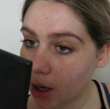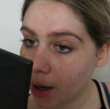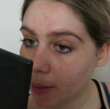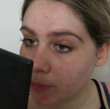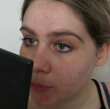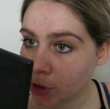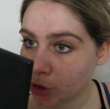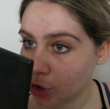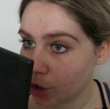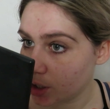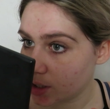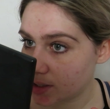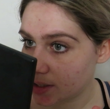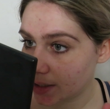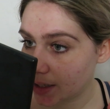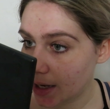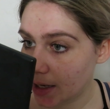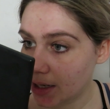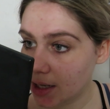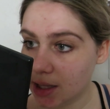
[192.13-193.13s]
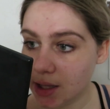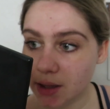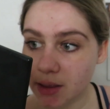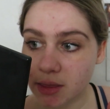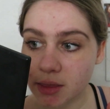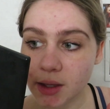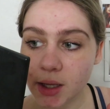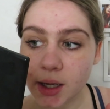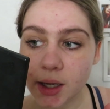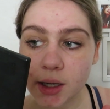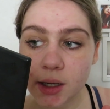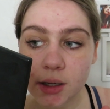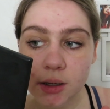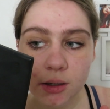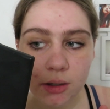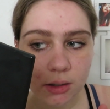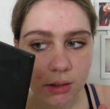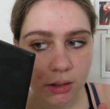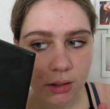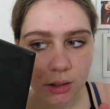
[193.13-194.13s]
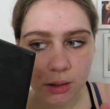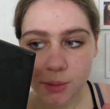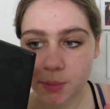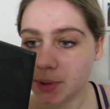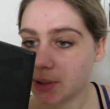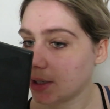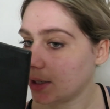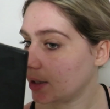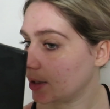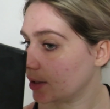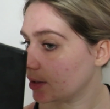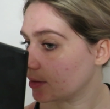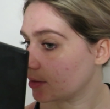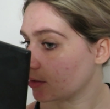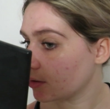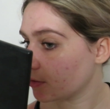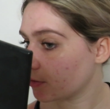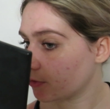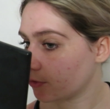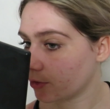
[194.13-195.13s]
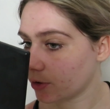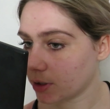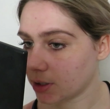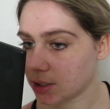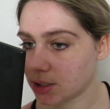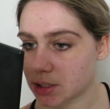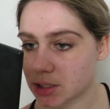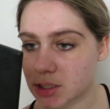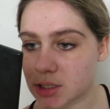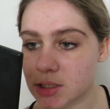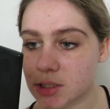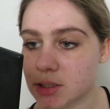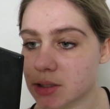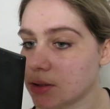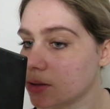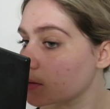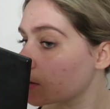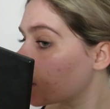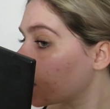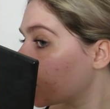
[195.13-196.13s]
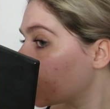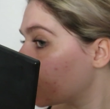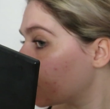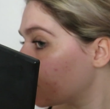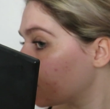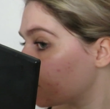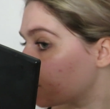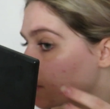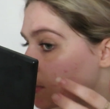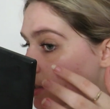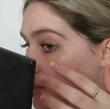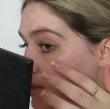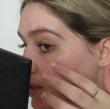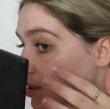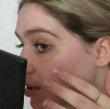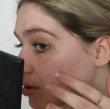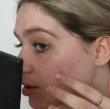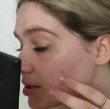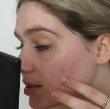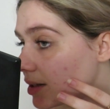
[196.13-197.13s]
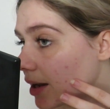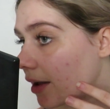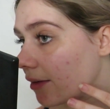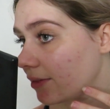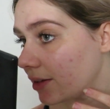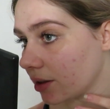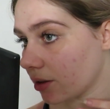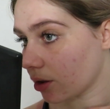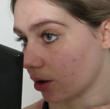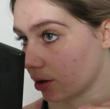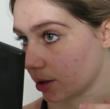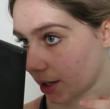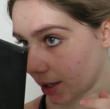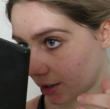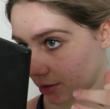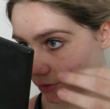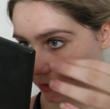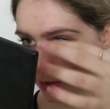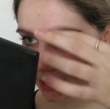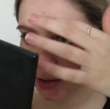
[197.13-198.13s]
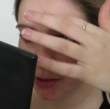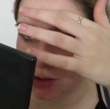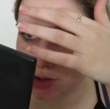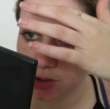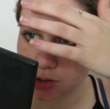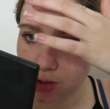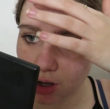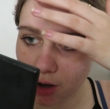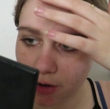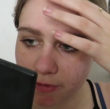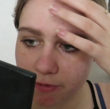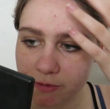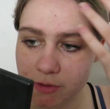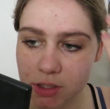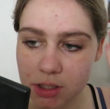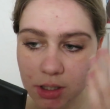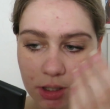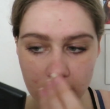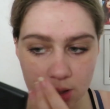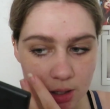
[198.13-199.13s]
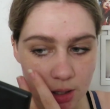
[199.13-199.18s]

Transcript: I'm not noticing anything completely different. The skin looks lovely though, like it feels soft,